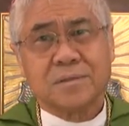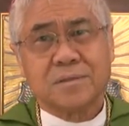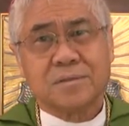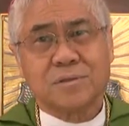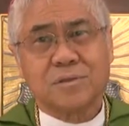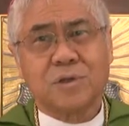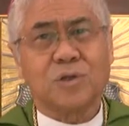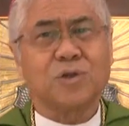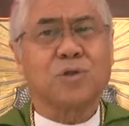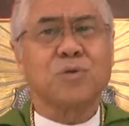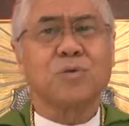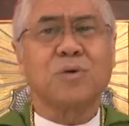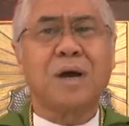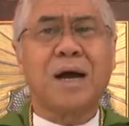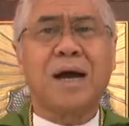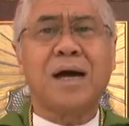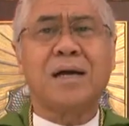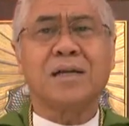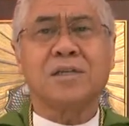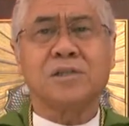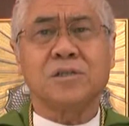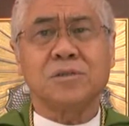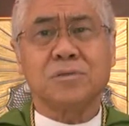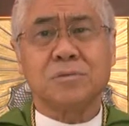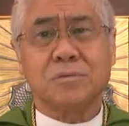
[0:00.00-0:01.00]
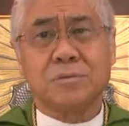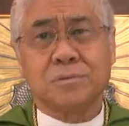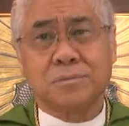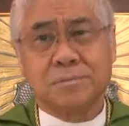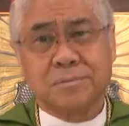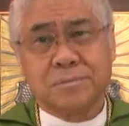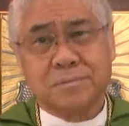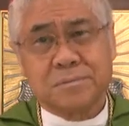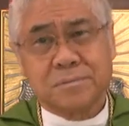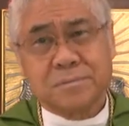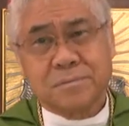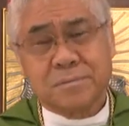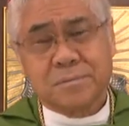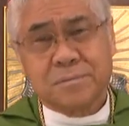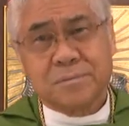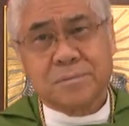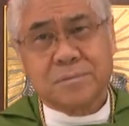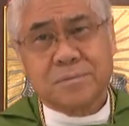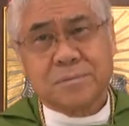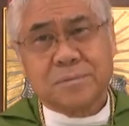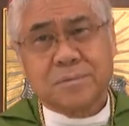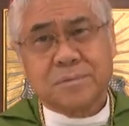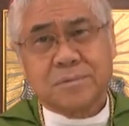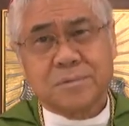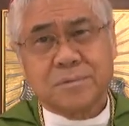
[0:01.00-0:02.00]
Not to argue,
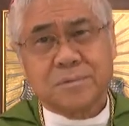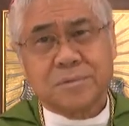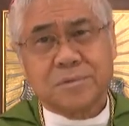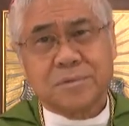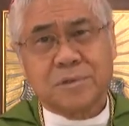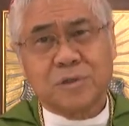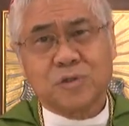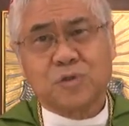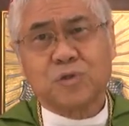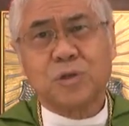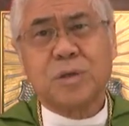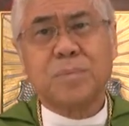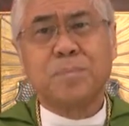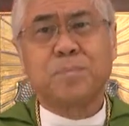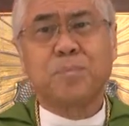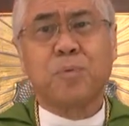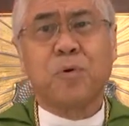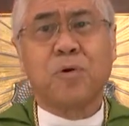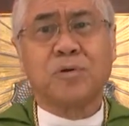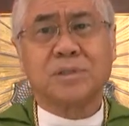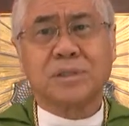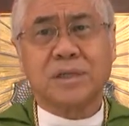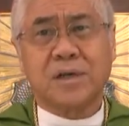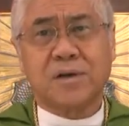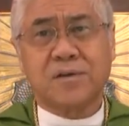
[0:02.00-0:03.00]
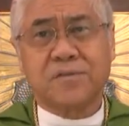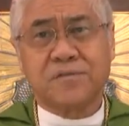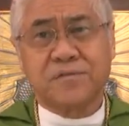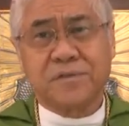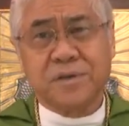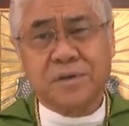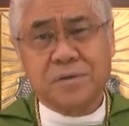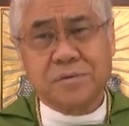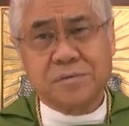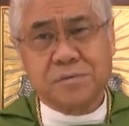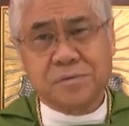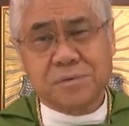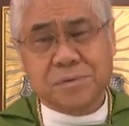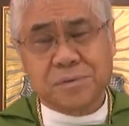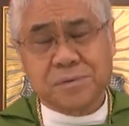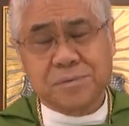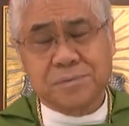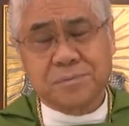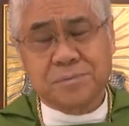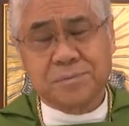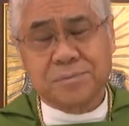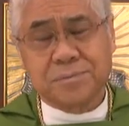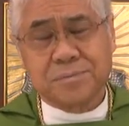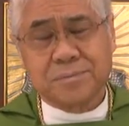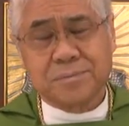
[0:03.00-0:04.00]
not to impose our views,
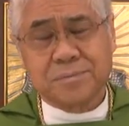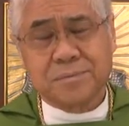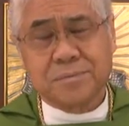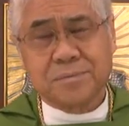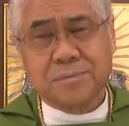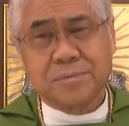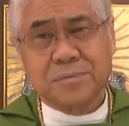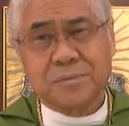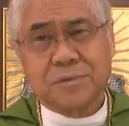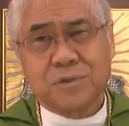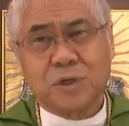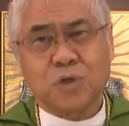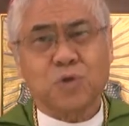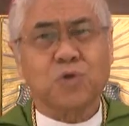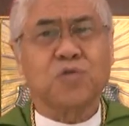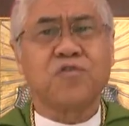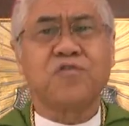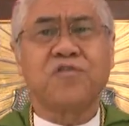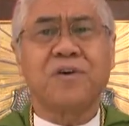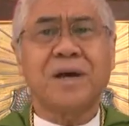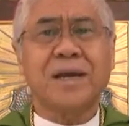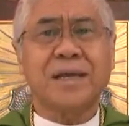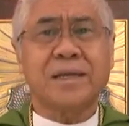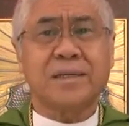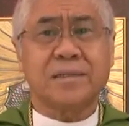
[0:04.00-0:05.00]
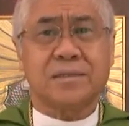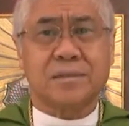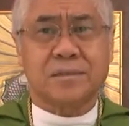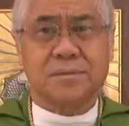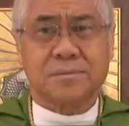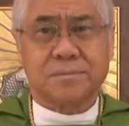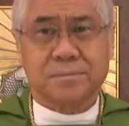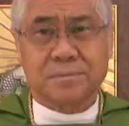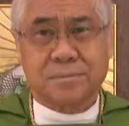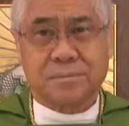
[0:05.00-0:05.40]
not to fight,